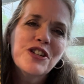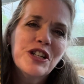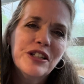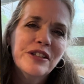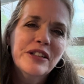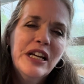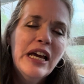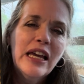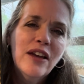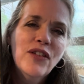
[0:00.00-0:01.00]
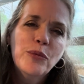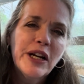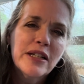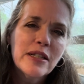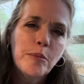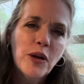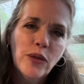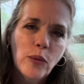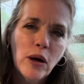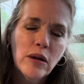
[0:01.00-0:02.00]
to, even when it's up on
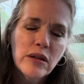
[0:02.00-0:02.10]
the wall,